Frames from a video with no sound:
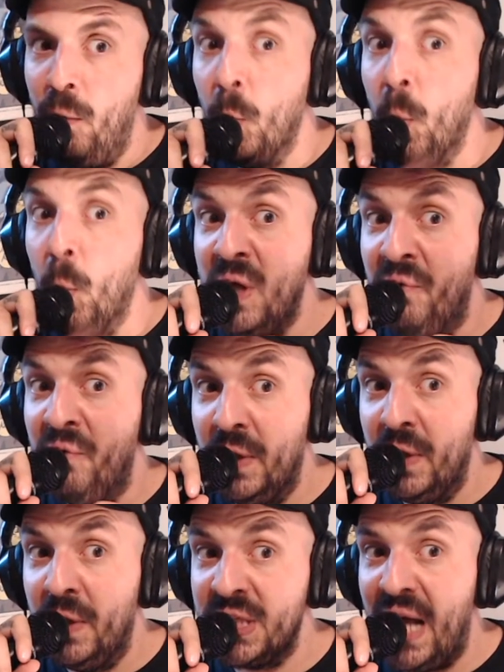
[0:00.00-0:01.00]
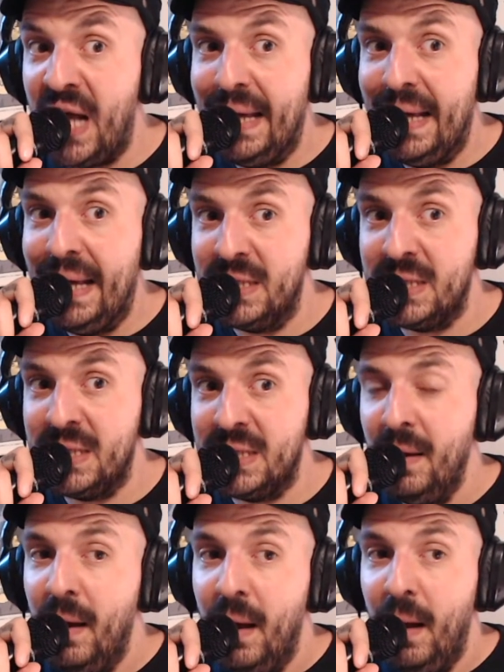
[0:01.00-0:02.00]
was a full size
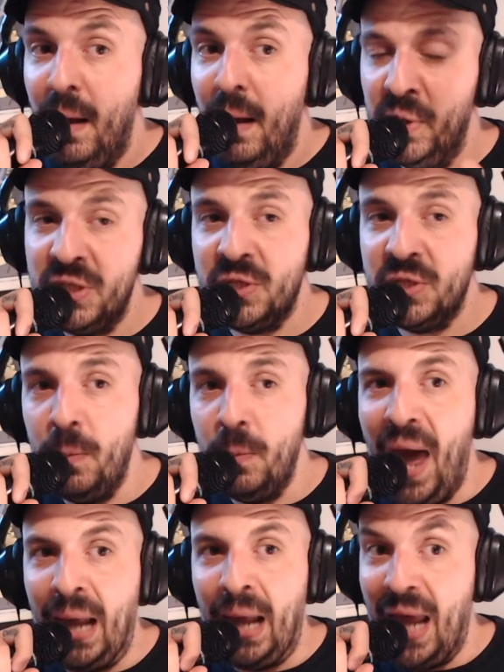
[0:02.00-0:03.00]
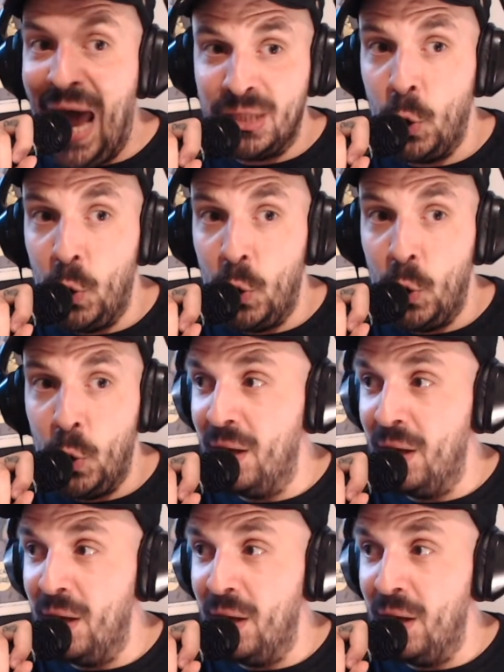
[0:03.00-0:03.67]
blister pack at Toys R Us